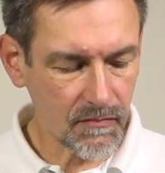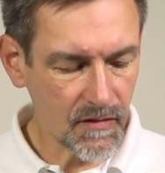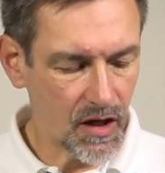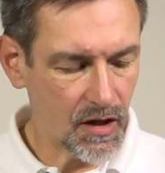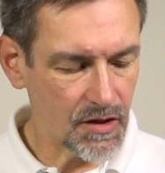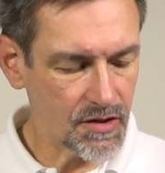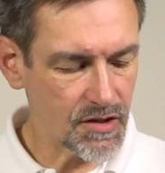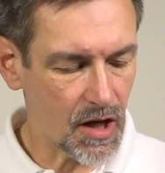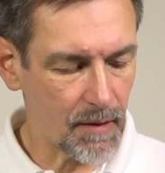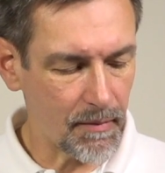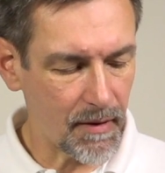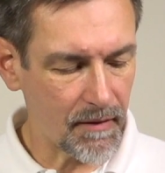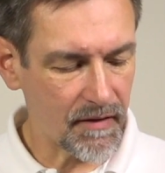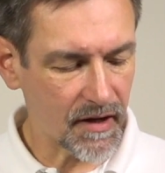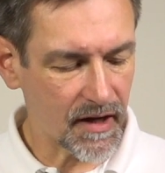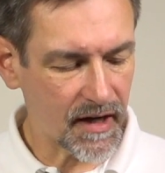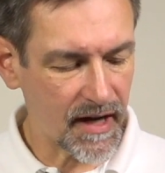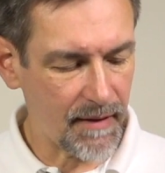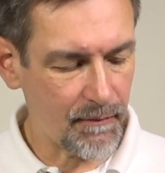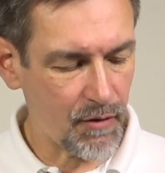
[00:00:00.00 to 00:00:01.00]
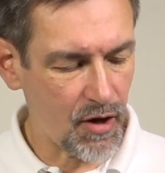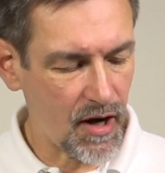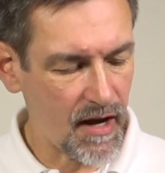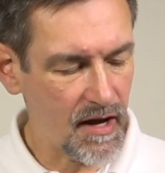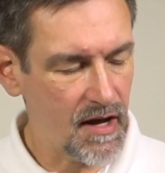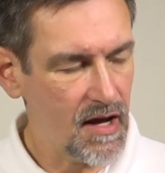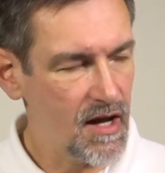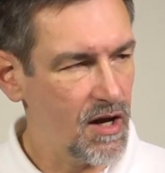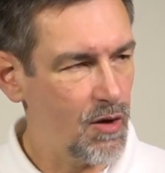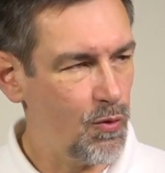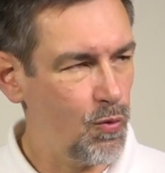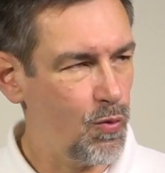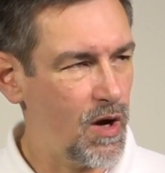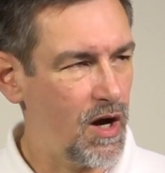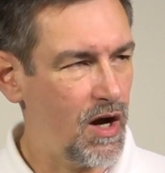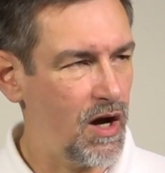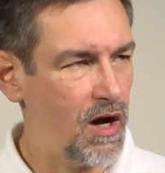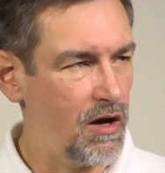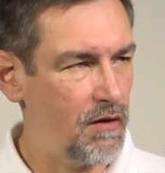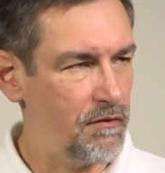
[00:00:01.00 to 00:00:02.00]
On top of the camera
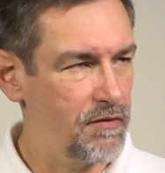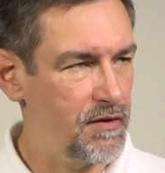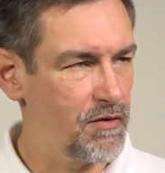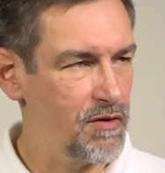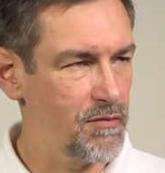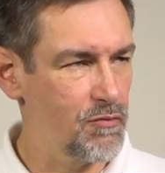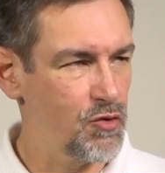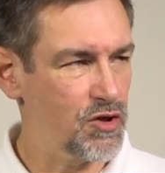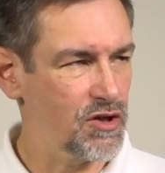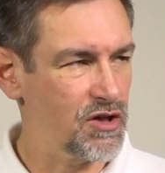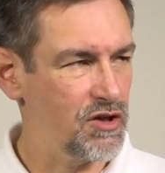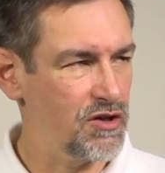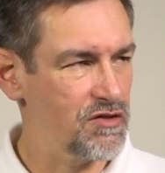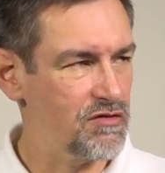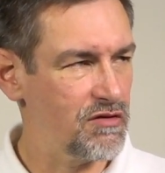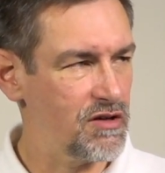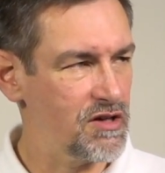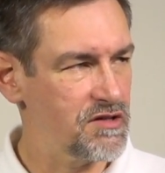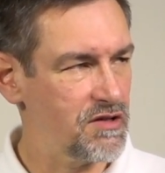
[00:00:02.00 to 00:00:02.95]
of the remote control,